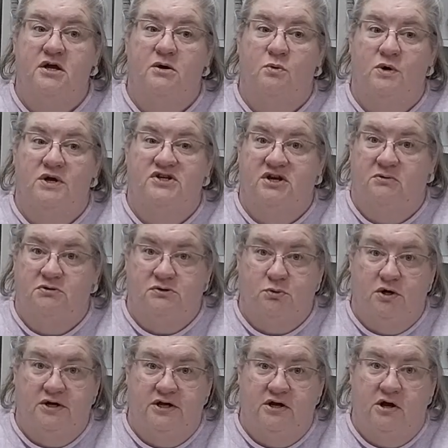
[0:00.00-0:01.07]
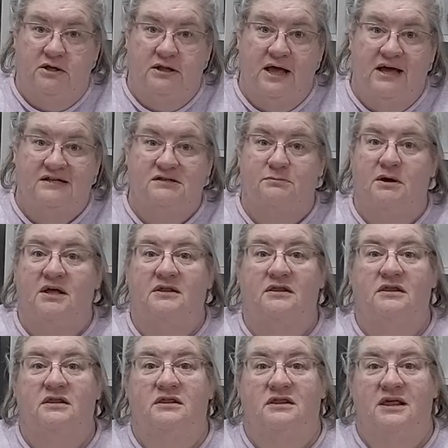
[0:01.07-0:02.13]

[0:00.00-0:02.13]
which I was working on last month,